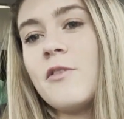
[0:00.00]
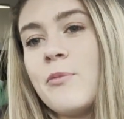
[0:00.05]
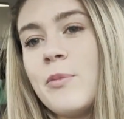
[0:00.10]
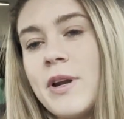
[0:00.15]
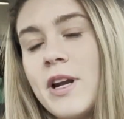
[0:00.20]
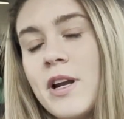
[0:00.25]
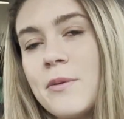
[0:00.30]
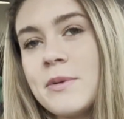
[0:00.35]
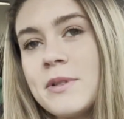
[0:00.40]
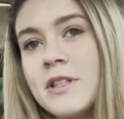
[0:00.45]

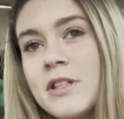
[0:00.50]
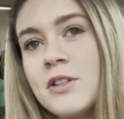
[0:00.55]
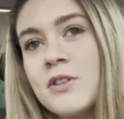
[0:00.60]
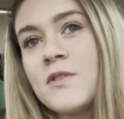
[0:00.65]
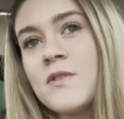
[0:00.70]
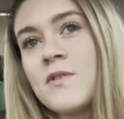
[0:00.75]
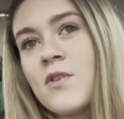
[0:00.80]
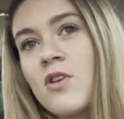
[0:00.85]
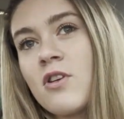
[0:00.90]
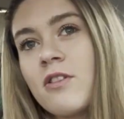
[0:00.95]
Been up since
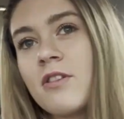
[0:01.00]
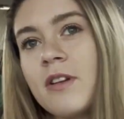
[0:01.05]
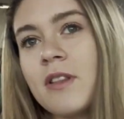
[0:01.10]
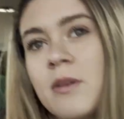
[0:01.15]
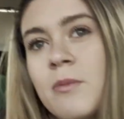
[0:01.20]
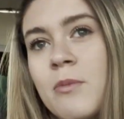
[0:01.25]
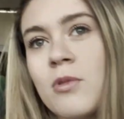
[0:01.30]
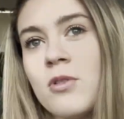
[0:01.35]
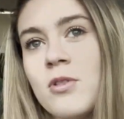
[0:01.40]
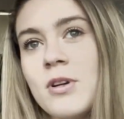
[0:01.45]
4 in
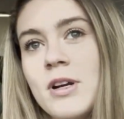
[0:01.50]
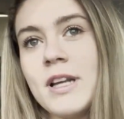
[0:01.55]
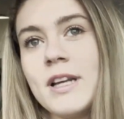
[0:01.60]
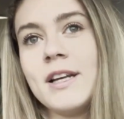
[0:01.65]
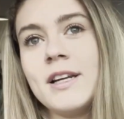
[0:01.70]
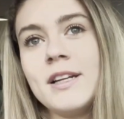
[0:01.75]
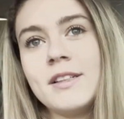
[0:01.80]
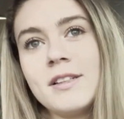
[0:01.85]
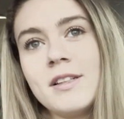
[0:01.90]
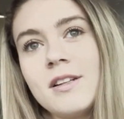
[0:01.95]
the morning.
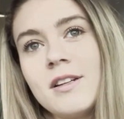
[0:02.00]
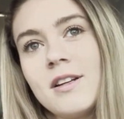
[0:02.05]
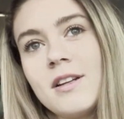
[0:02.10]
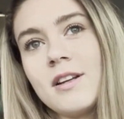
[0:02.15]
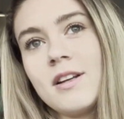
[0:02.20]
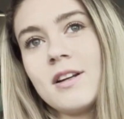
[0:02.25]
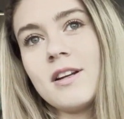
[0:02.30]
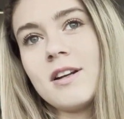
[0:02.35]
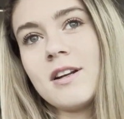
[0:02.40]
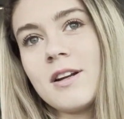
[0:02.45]

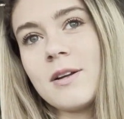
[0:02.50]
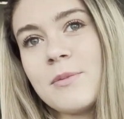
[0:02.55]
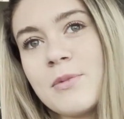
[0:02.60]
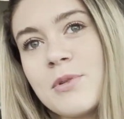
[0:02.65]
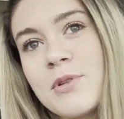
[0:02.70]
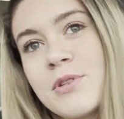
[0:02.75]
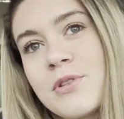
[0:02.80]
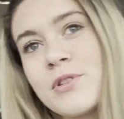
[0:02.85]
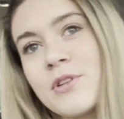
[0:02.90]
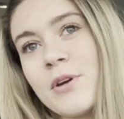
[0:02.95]
I'm
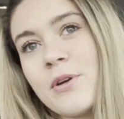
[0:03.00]
so